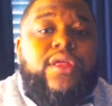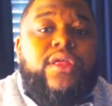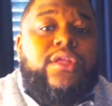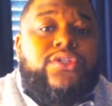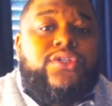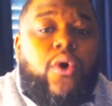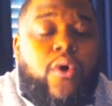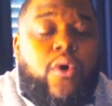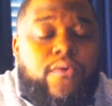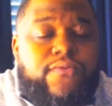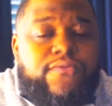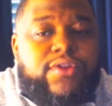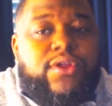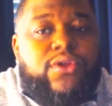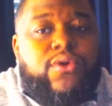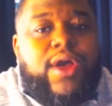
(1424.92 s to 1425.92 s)
So
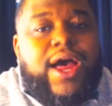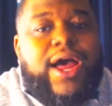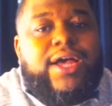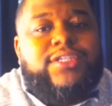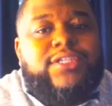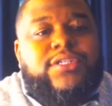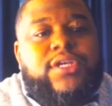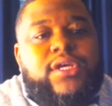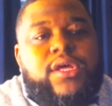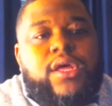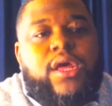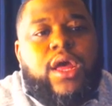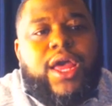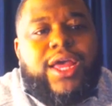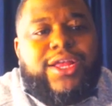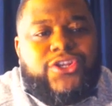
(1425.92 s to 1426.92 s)
hopefully you guys
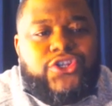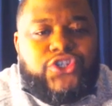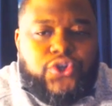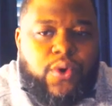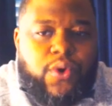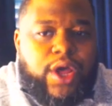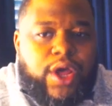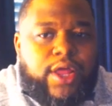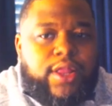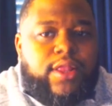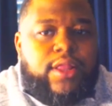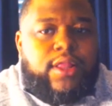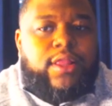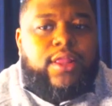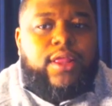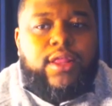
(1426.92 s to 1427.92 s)
enjoyed
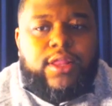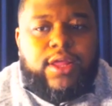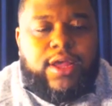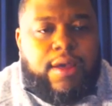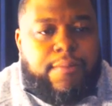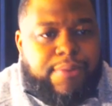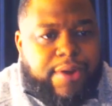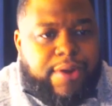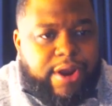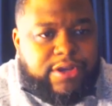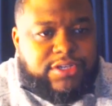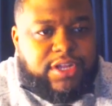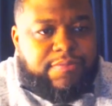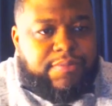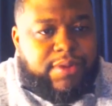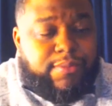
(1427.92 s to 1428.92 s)
the
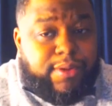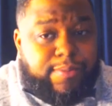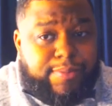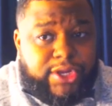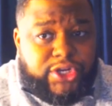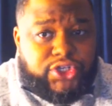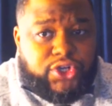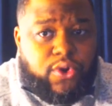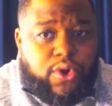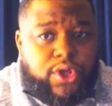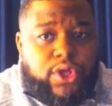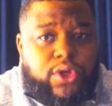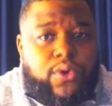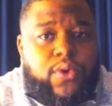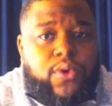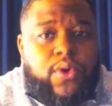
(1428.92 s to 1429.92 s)
comparison of me showing
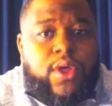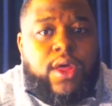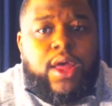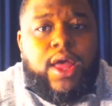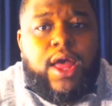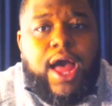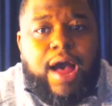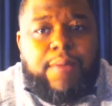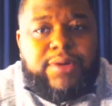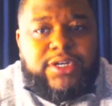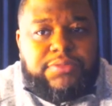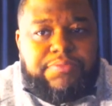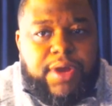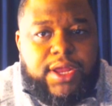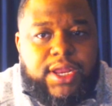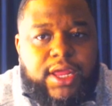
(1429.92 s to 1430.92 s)
you how much
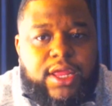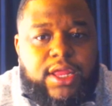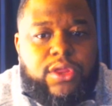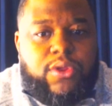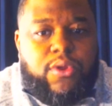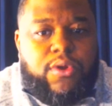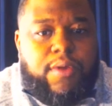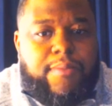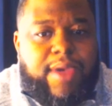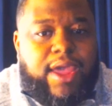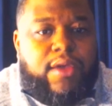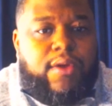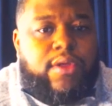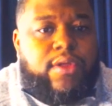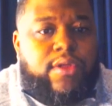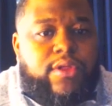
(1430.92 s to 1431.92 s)
money you can make
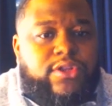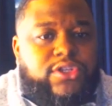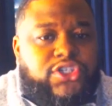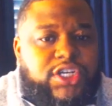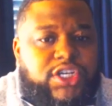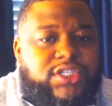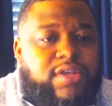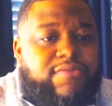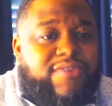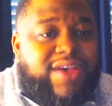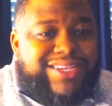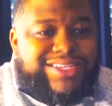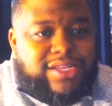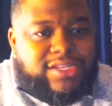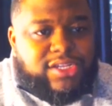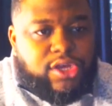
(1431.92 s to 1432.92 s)
just
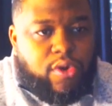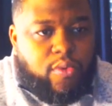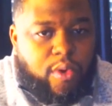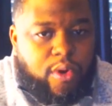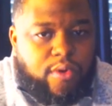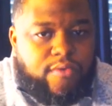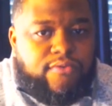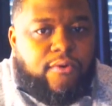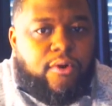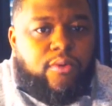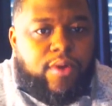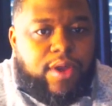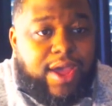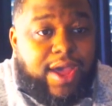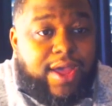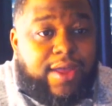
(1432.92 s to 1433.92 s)
investing into your work
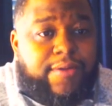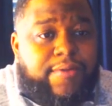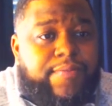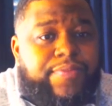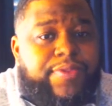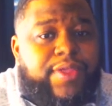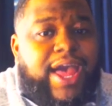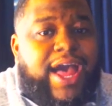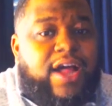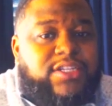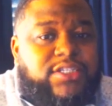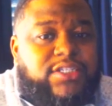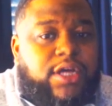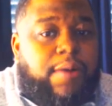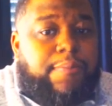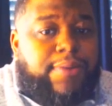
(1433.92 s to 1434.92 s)
401k, and how
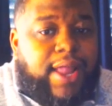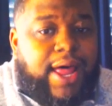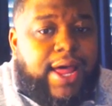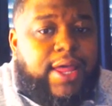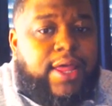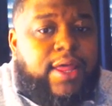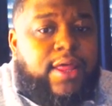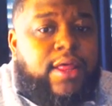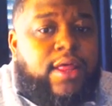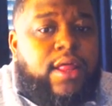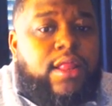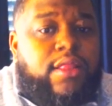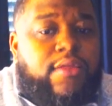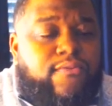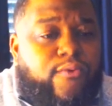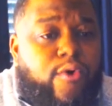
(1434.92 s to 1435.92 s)
to apply
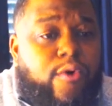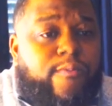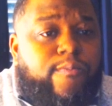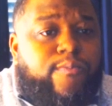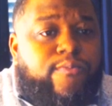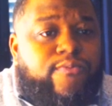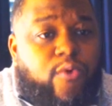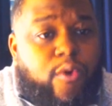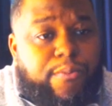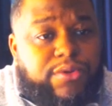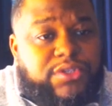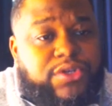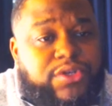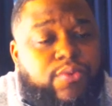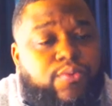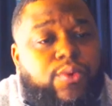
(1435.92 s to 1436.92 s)
the
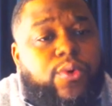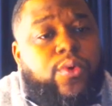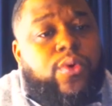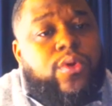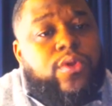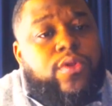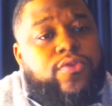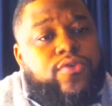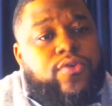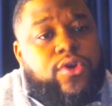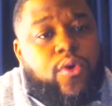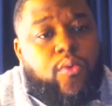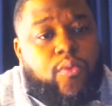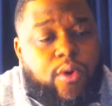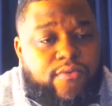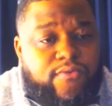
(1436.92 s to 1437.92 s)
4% rule to your
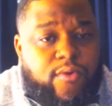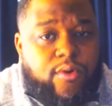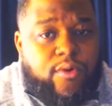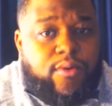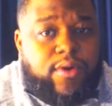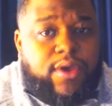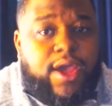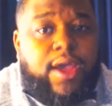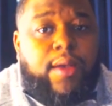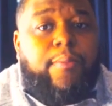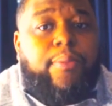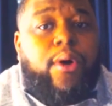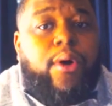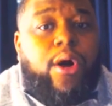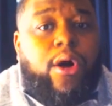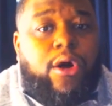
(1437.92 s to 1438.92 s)
work 401k,
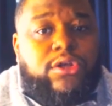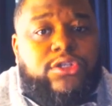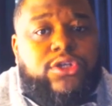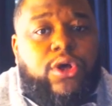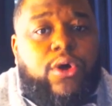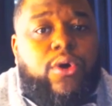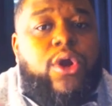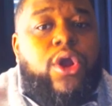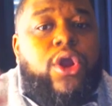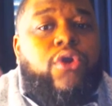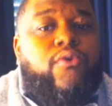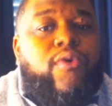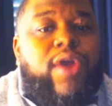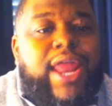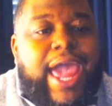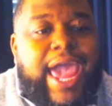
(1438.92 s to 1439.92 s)
but also
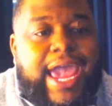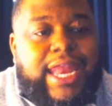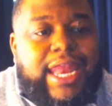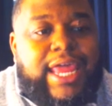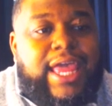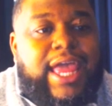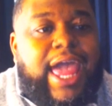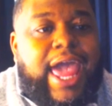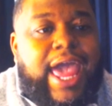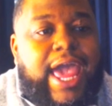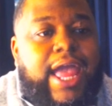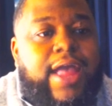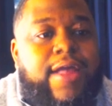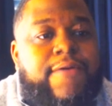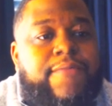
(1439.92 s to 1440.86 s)
creating a